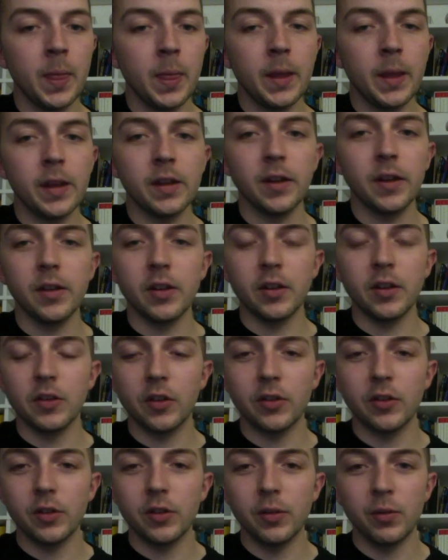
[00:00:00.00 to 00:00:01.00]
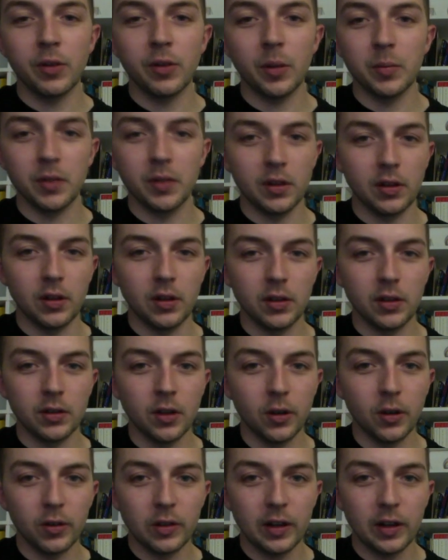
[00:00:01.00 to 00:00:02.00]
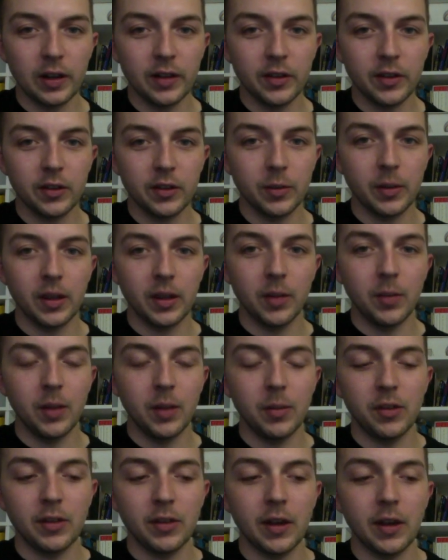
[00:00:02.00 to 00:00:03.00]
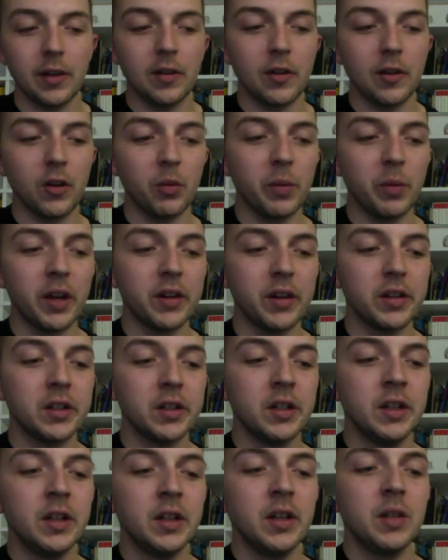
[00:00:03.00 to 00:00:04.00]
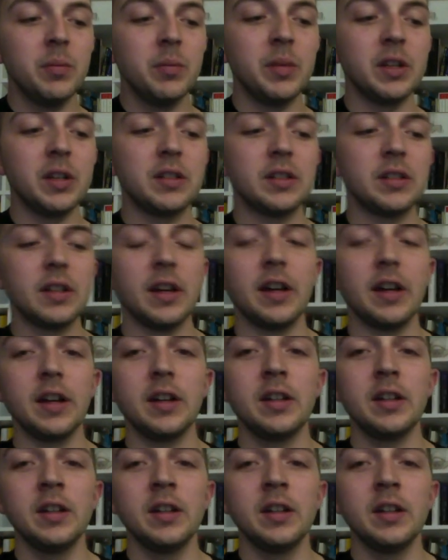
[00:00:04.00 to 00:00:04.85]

You can just do something along those lines to make it maybe sound a little better. But, I